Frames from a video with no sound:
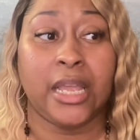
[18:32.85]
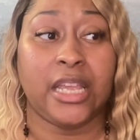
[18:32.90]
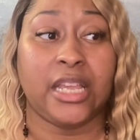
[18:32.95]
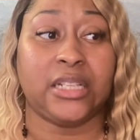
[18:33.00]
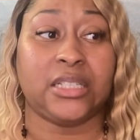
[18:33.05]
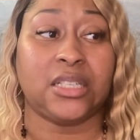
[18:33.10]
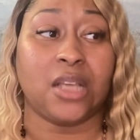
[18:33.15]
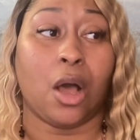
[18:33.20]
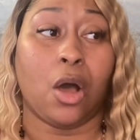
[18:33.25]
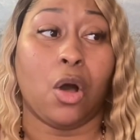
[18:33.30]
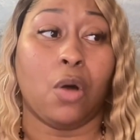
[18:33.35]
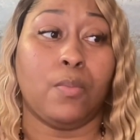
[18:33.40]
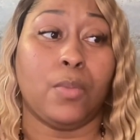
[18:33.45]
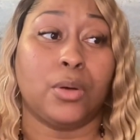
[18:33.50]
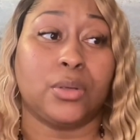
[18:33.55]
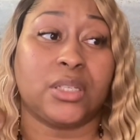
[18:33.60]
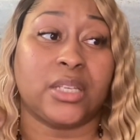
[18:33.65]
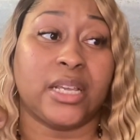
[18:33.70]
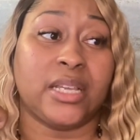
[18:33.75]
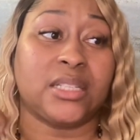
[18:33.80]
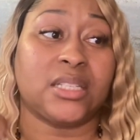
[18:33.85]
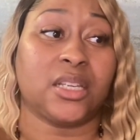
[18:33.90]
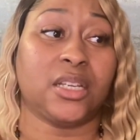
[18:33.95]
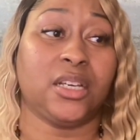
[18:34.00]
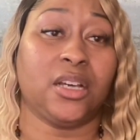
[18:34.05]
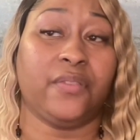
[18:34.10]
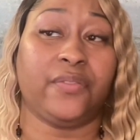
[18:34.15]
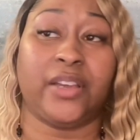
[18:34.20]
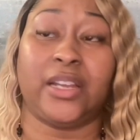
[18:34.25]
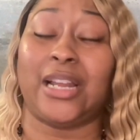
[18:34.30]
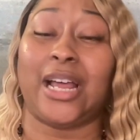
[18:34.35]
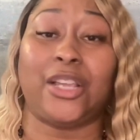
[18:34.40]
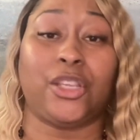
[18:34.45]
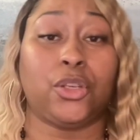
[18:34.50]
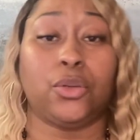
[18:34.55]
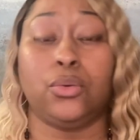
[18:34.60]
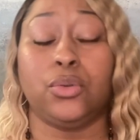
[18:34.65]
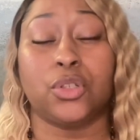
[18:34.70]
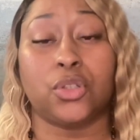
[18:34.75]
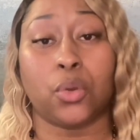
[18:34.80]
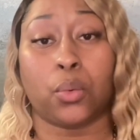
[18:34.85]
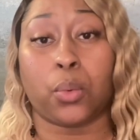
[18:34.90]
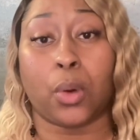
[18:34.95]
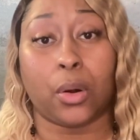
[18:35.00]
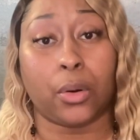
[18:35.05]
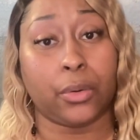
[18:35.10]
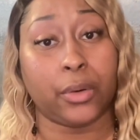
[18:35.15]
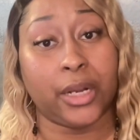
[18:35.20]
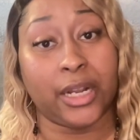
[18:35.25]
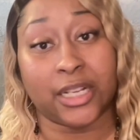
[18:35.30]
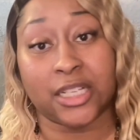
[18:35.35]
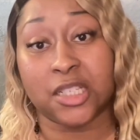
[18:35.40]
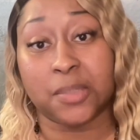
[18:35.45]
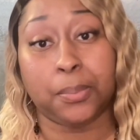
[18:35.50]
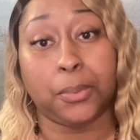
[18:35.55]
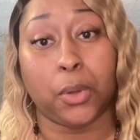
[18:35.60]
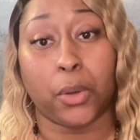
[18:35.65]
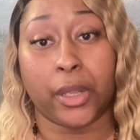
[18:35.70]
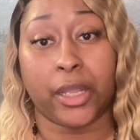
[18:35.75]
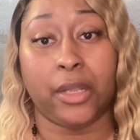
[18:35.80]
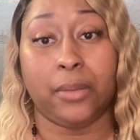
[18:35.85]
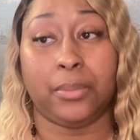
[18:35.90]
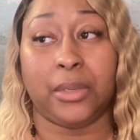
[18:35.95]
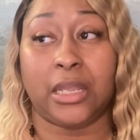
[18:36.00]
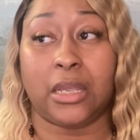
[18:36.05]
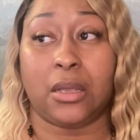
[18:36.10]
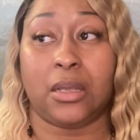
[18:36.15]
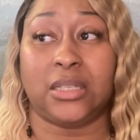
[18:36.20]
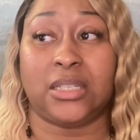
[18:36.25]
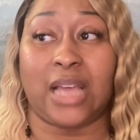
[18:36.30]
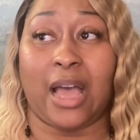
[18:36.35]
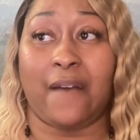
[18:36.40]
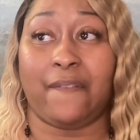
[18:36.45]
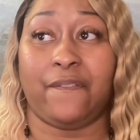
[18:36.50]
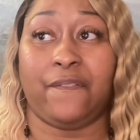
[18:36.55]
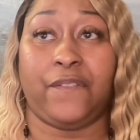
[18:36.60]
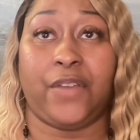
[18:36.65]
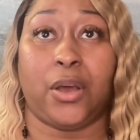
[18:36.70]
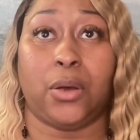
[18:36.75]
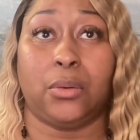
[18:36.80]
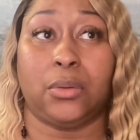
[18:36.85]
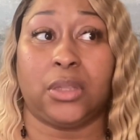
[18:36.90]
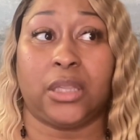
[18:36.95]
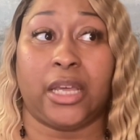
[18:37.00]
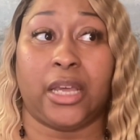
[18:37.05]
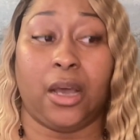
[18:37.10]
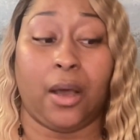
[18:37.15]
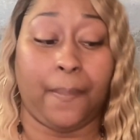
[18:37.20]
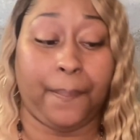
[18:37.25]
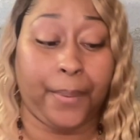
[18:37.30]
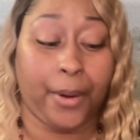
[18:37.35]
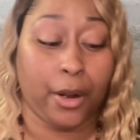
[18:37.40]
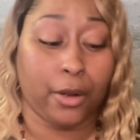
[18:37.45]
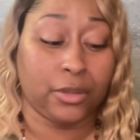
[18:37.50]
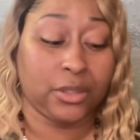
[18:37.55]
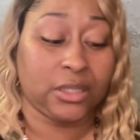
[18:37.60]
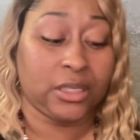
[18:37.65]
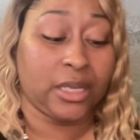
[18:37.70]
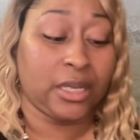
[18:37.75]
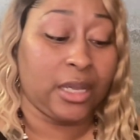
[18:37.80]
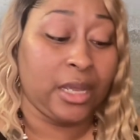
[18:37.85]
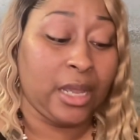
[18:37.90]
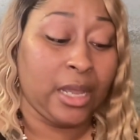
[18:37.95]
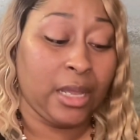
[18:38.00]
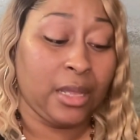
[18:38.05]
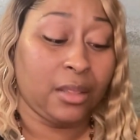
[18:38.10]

it's almost as if and i use the word exploit because i felt that a person